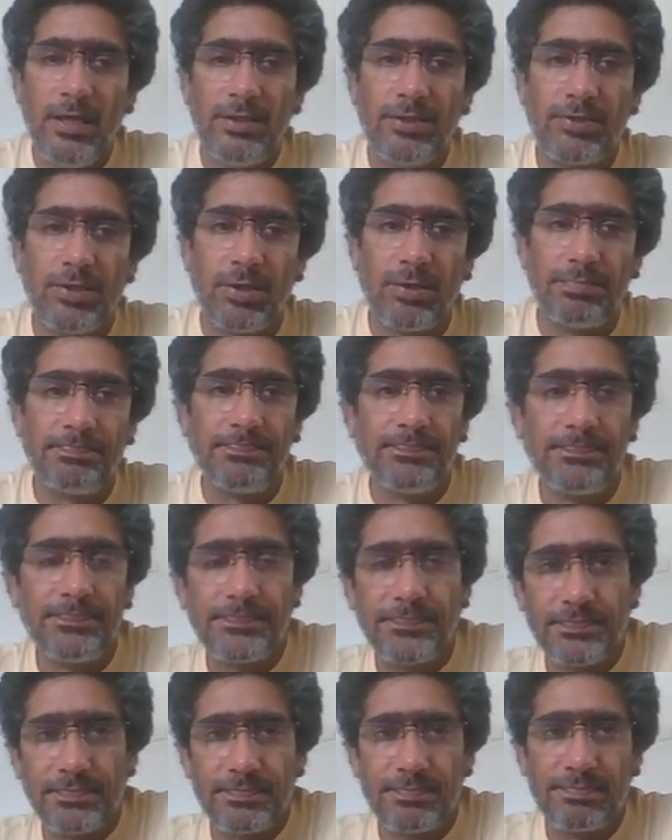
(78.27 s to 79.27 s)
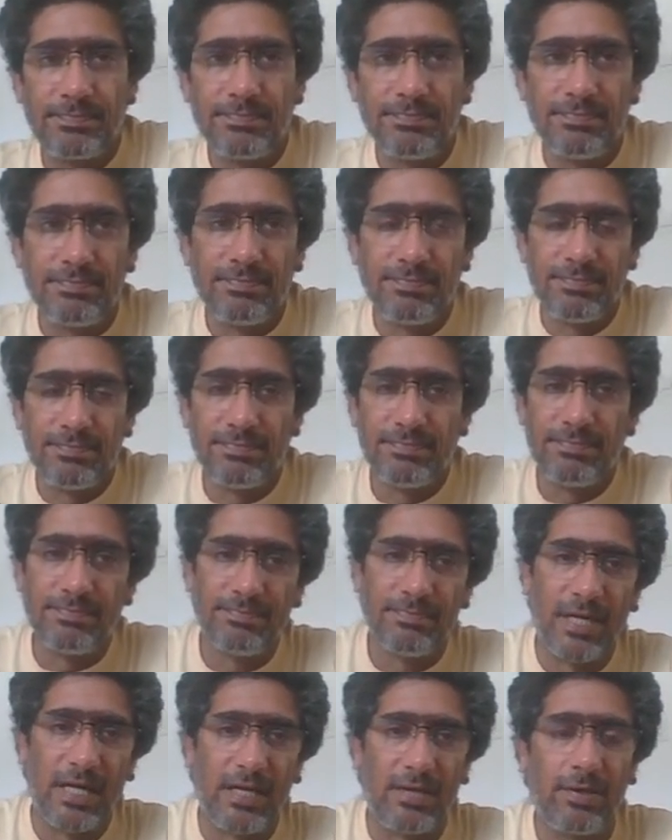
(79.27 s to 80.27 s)
so
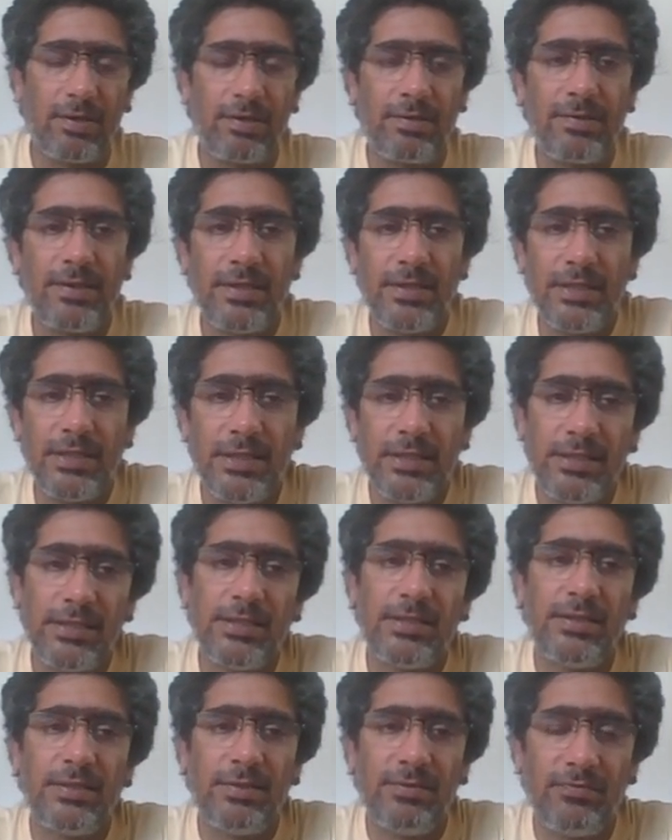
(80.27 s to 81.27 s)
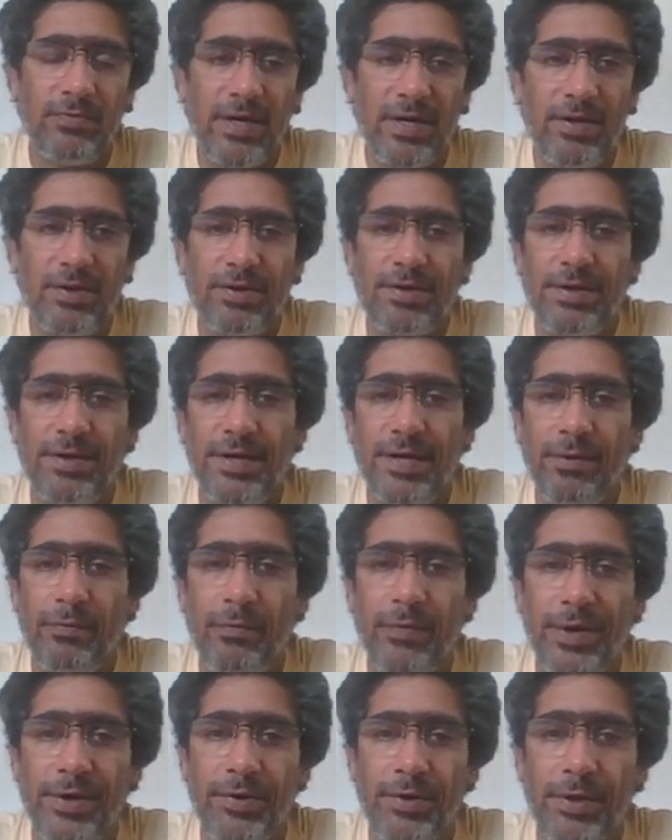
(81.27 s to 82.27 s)
I thought why not create a
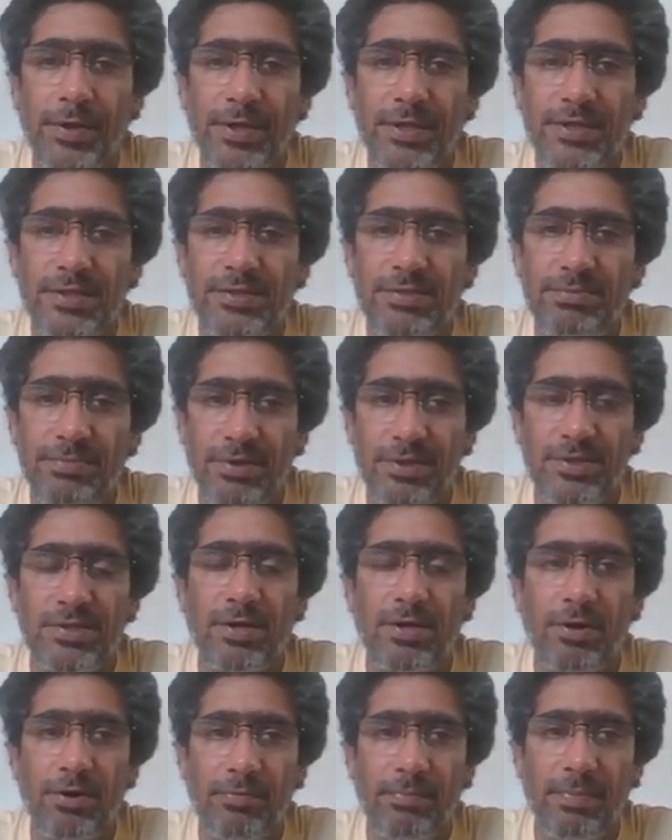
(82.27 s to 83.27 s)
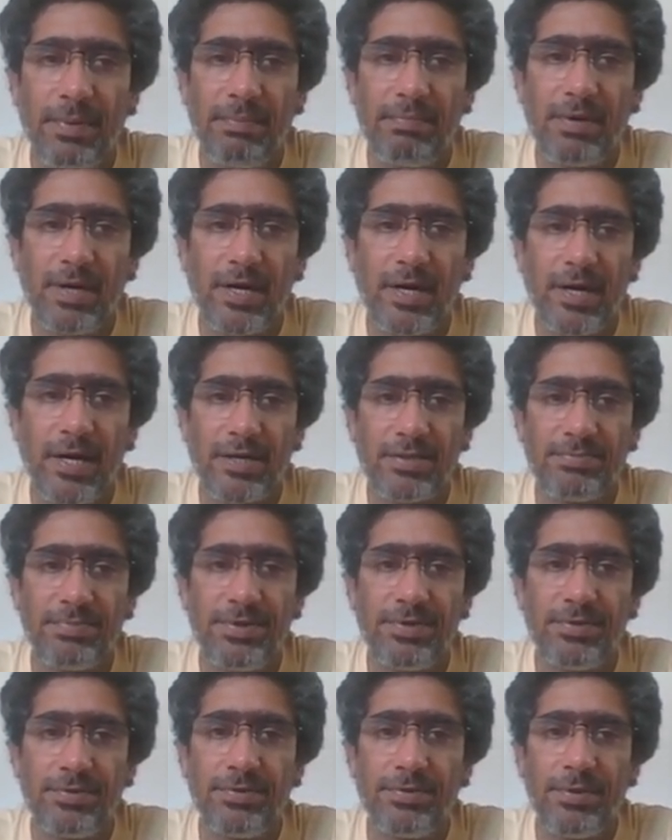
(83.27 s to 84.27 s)
video on this because a lot of people had asked me
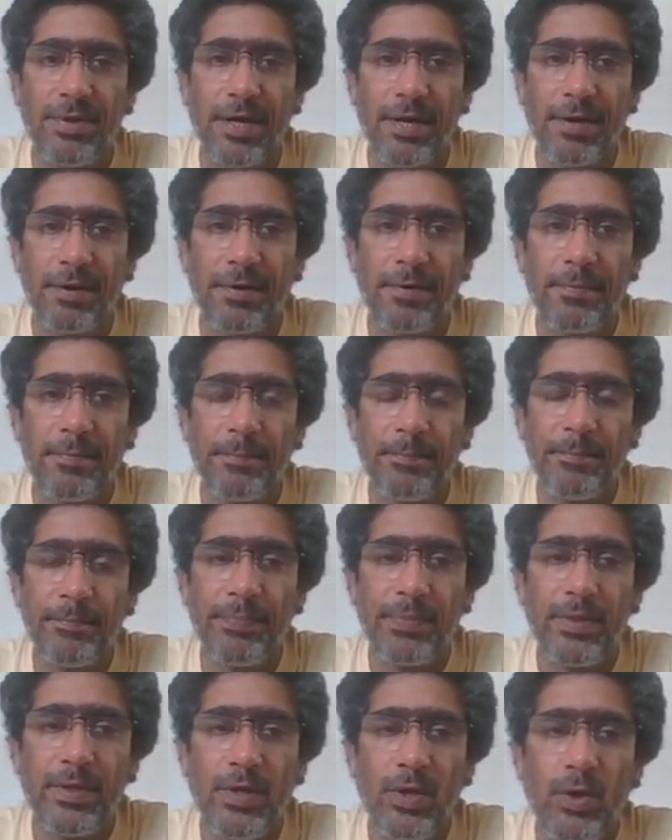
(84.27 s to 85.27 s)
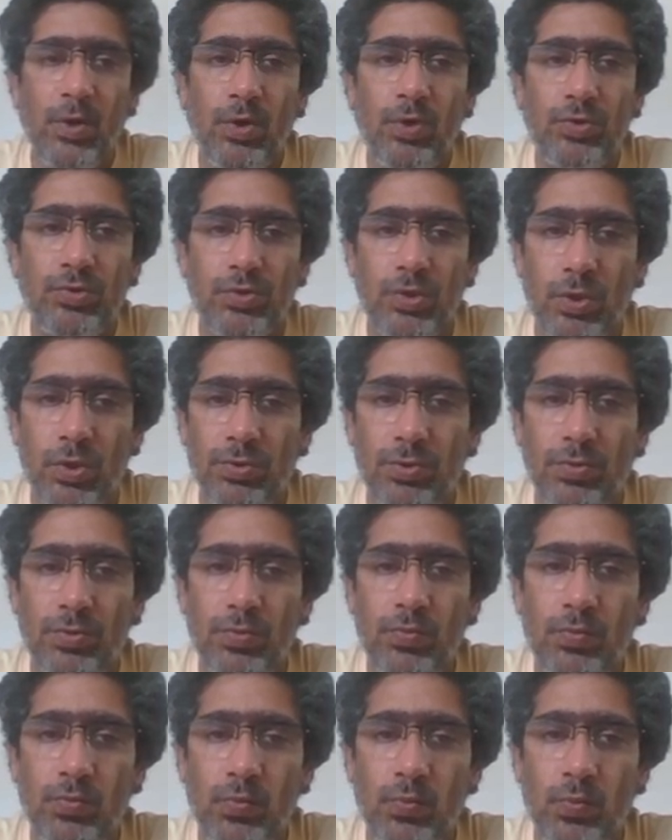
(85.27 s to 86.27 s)
to do that so
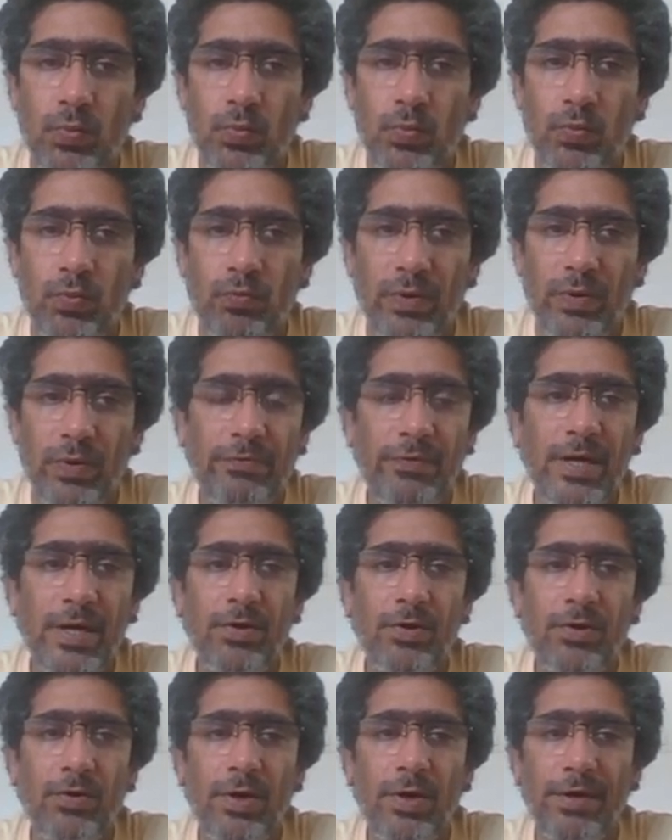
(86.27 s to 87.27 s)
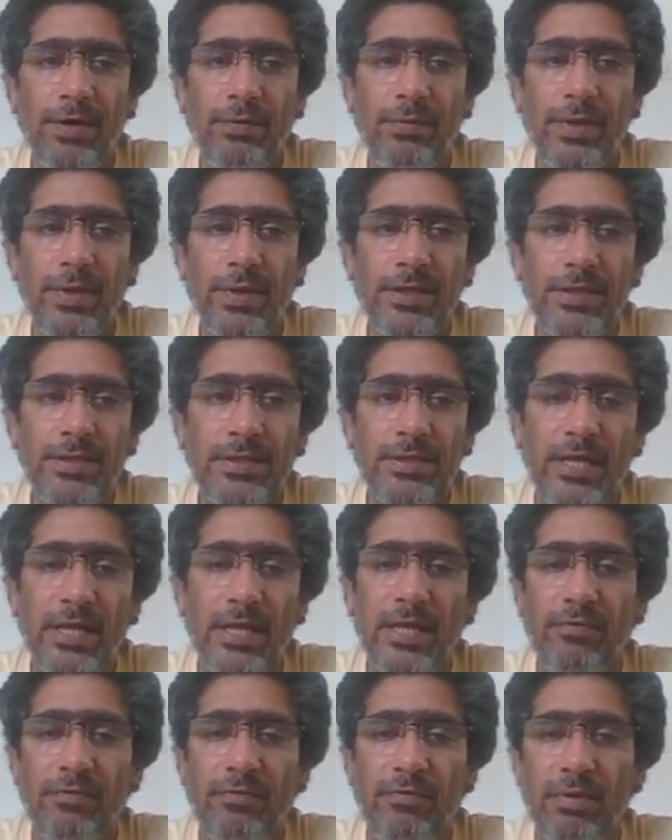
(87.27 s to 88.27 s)
we quickly go ahead with this and
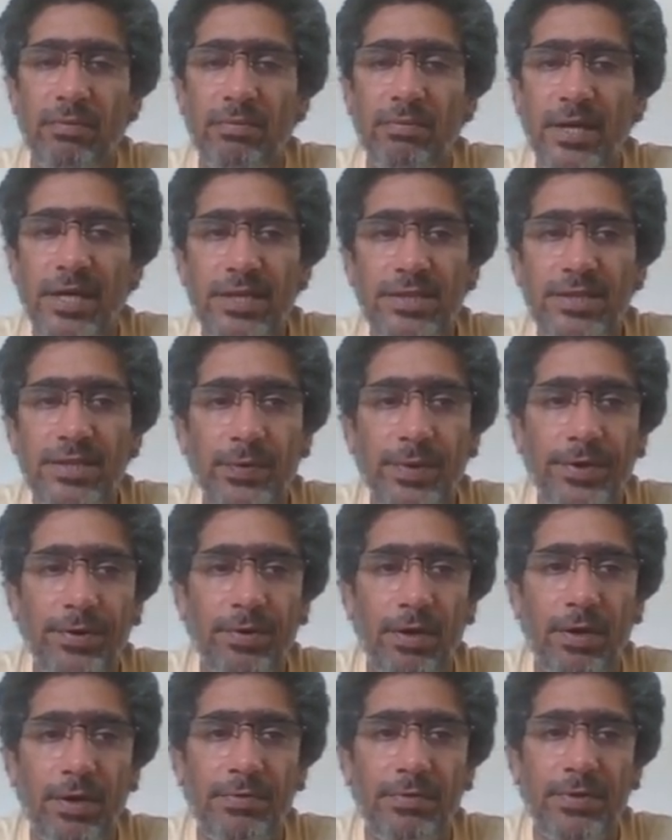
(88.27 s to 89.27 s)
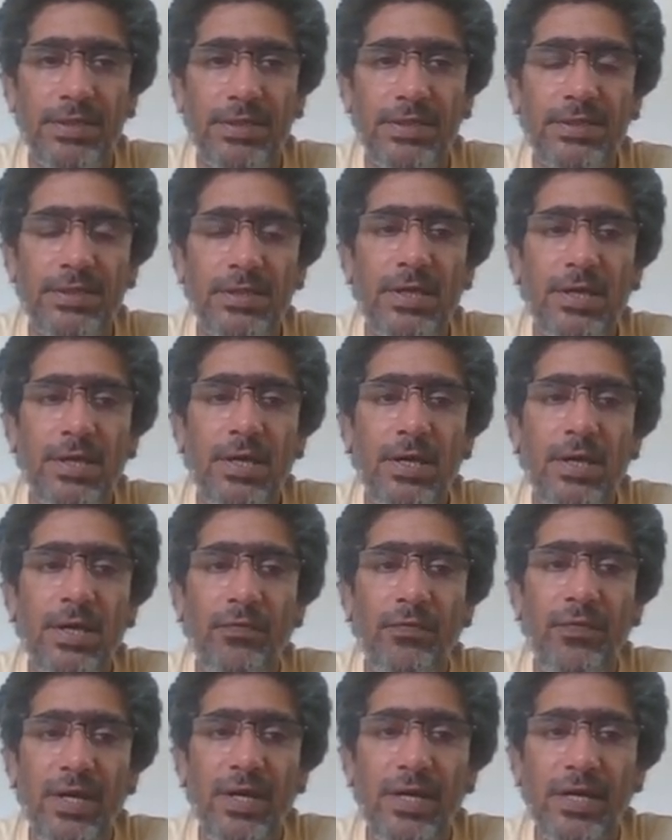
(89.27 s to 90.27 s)
then from the next video onwards
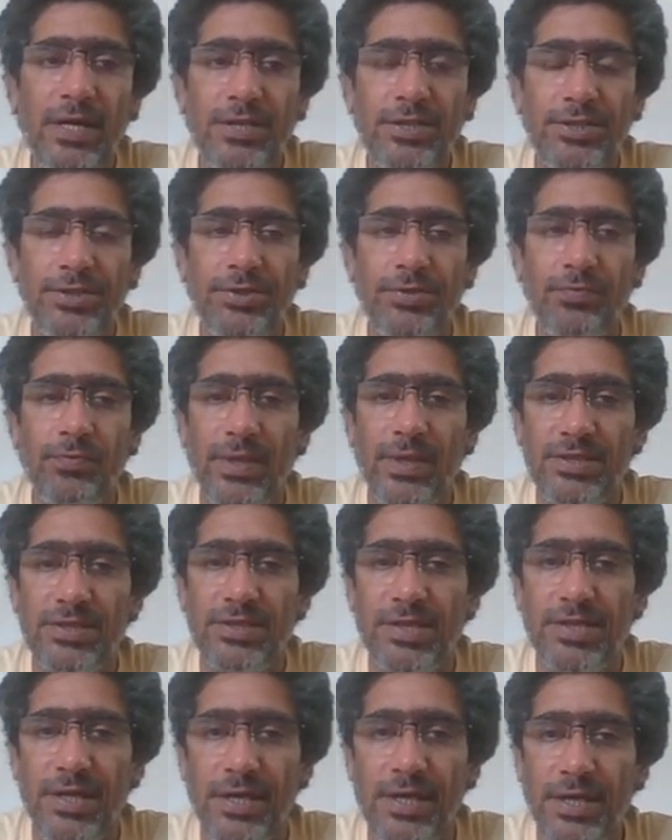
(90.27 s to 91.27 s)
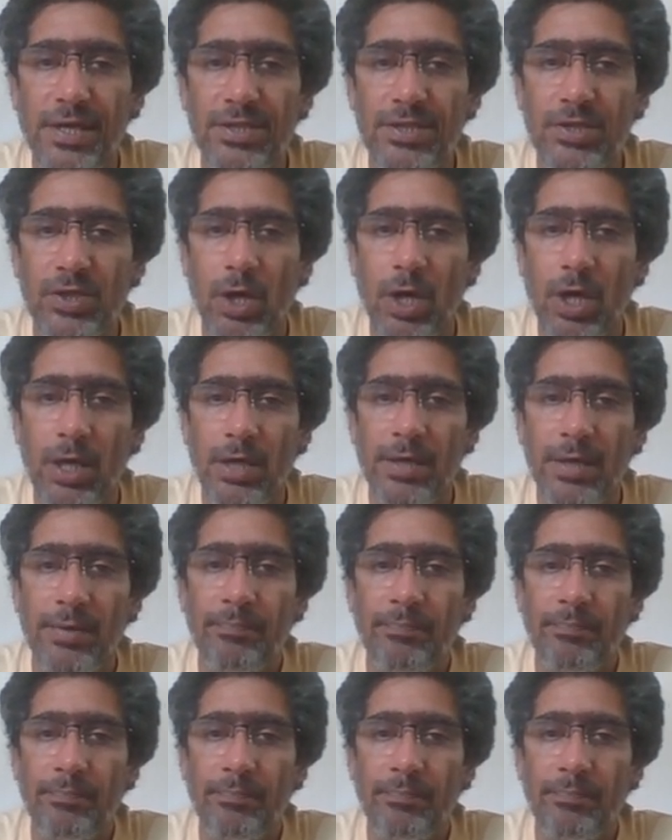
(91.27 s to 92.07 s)
we'll continue with the series on